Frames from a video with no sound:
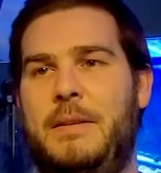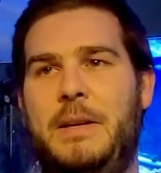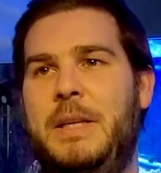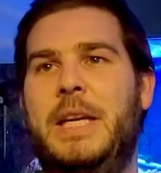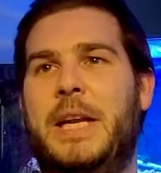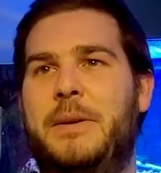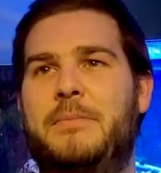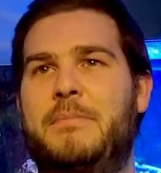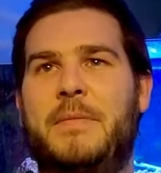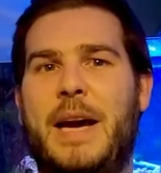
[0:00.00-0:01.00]
you know,
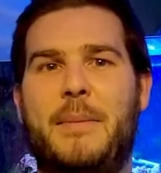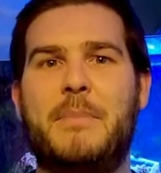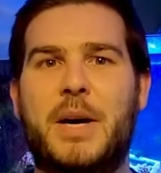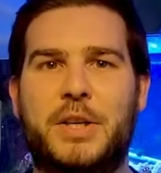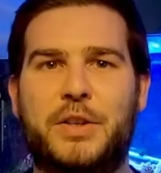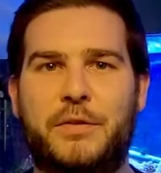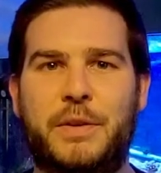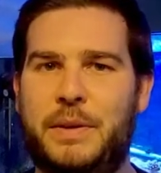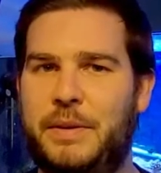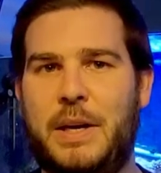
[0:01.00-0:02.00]
that much of
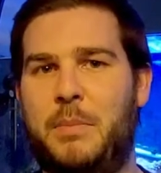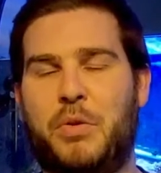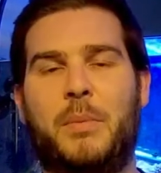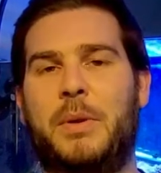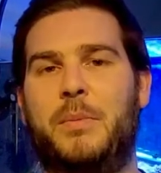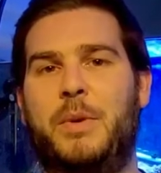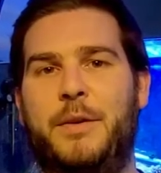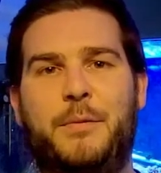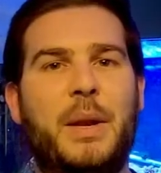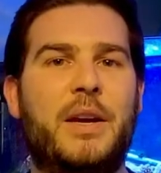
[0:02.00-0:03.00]
a problem
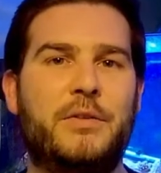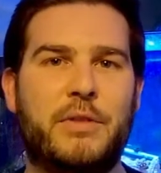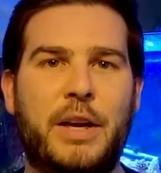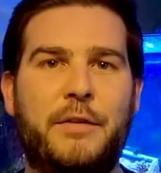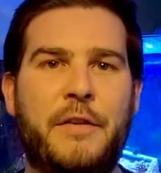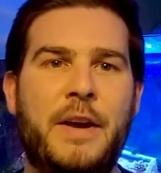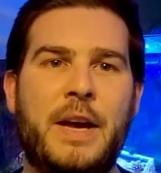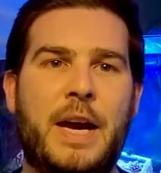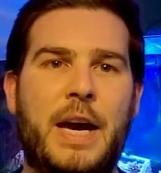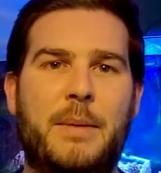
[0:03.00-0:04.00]
with plant growth.
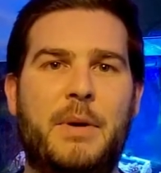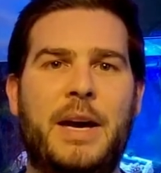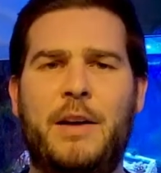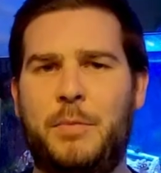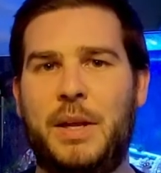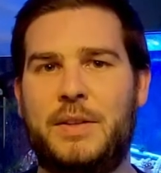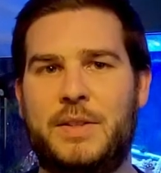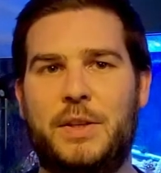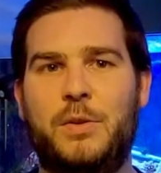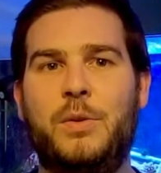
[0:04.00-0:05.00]
I have
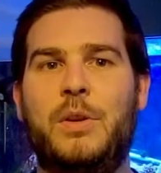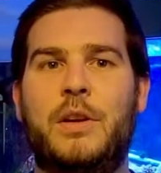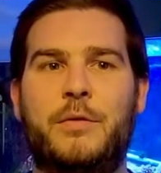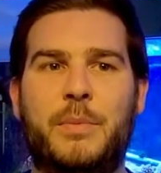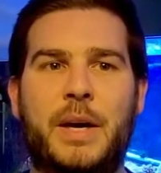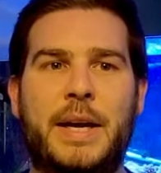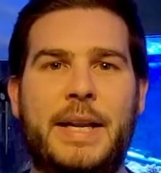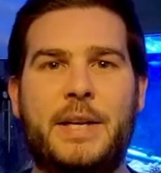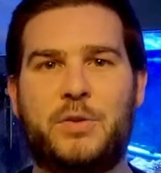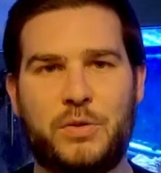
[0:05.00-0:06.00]
plants in all of my
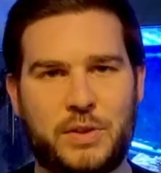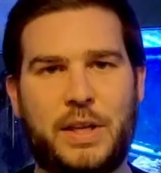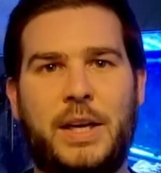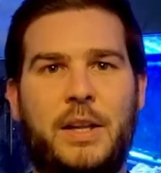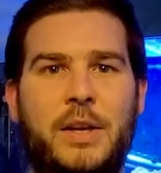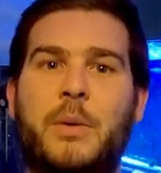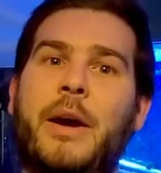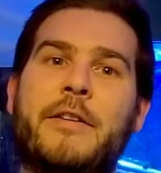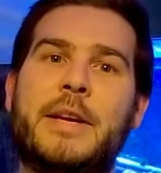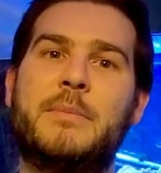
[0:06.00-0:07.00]
natural style
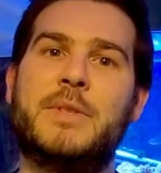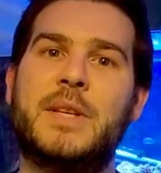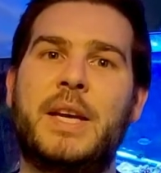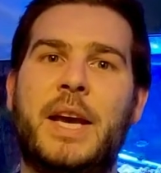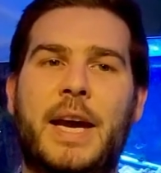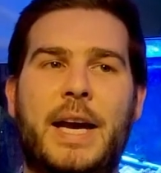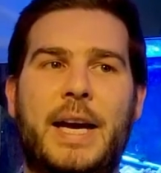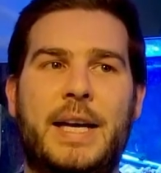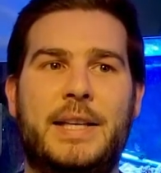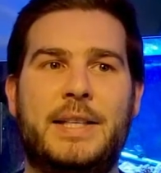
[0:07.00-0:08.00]
aquariums,
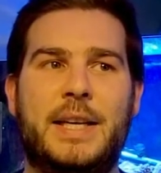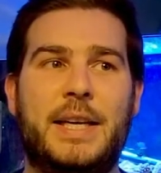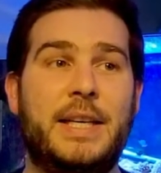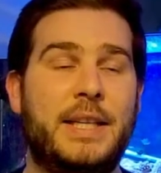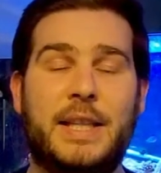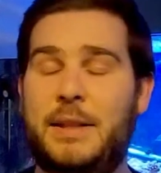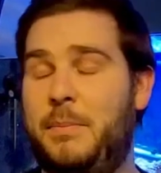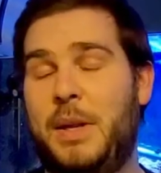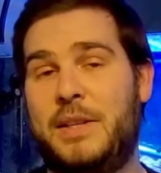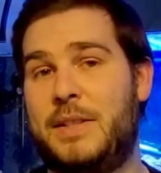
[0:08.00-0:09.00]
and the
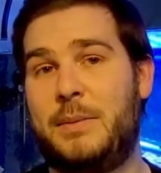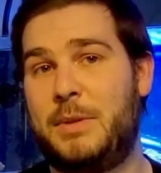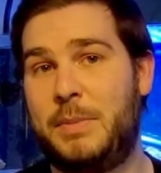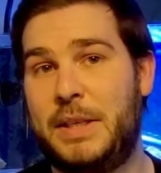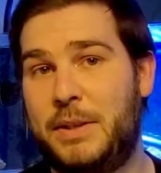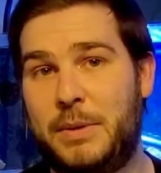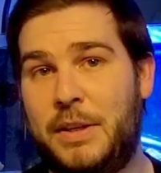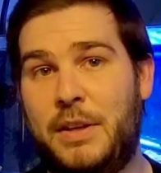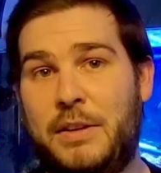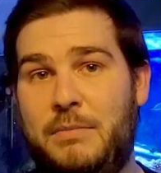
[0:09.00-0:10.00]
plants seem to be
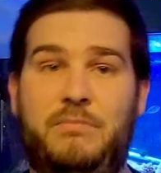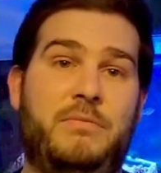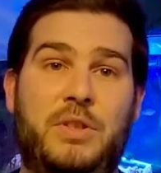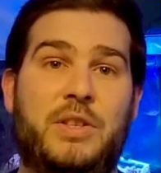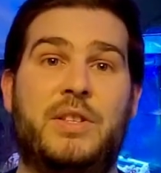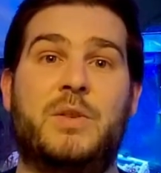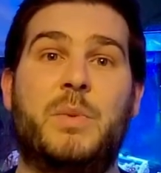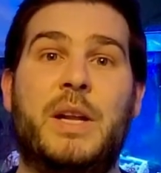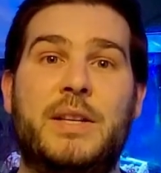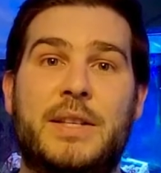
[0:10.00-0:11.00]
doing just as
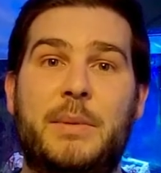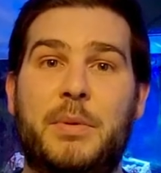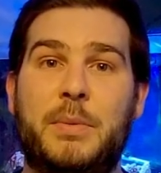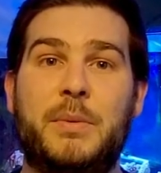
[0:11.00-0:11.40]
well as they probably